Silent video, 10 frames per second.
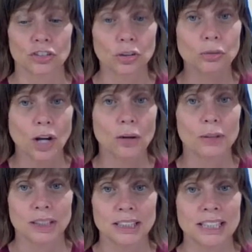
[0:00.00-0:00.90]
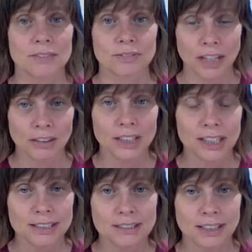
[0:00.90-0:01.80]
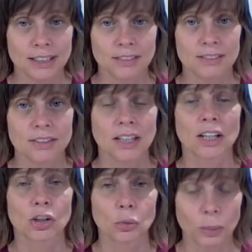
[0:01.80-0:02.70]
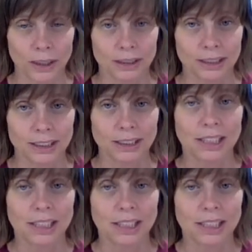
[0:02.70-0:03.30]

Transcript: you know it can get very intense quickly.